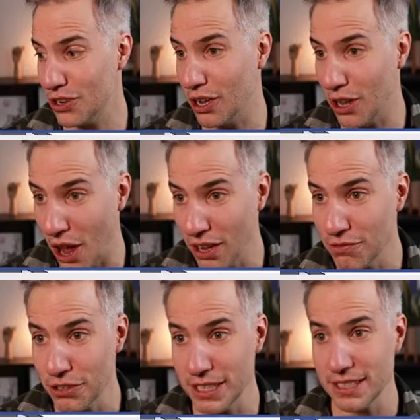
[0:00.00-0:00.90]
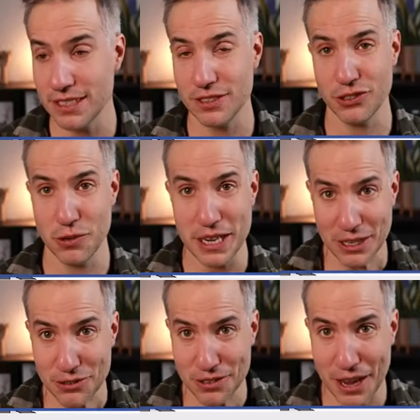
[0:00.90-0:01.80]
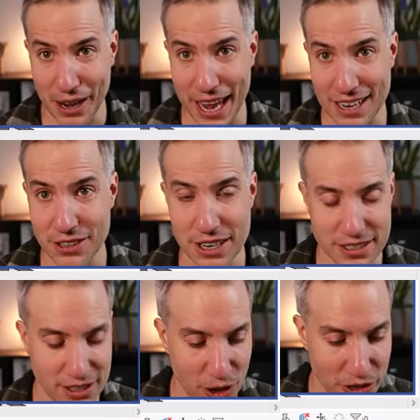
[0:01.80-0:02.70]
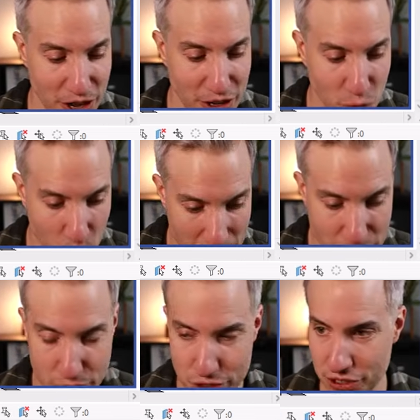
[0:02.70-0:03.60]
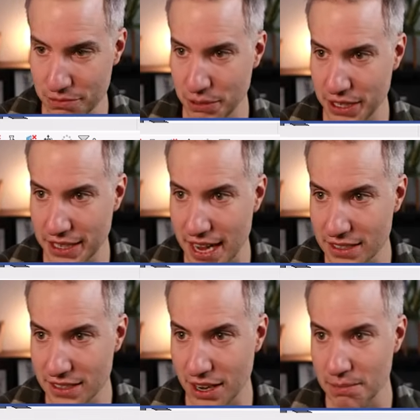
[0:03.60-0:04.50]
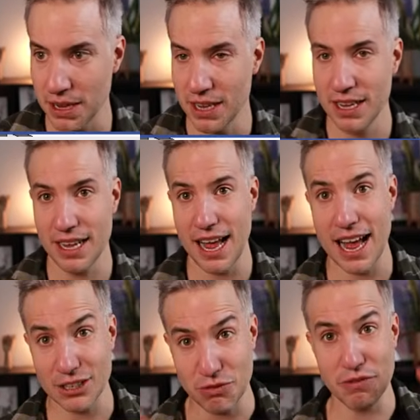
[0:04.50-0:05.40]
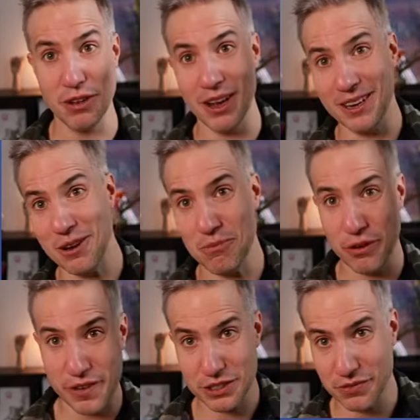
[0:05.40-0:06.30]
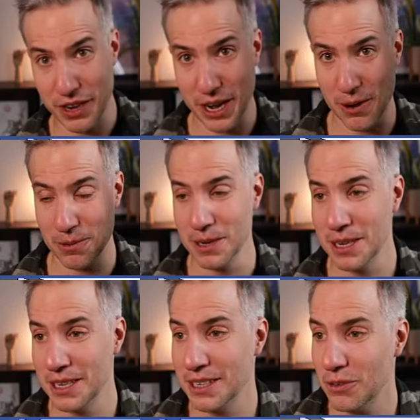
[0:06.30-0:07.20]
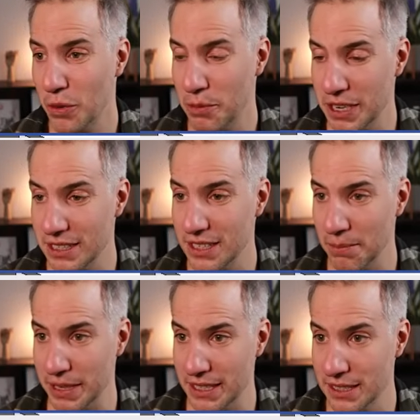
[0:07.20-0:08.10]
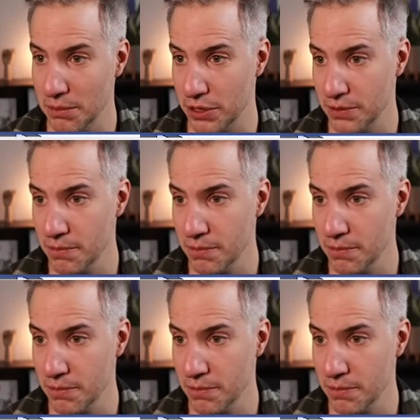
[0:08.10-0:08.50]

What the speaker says: Claude for this. So we need, again, to install not the web version, but the desktop, as we've done in the previous video where we did something similar.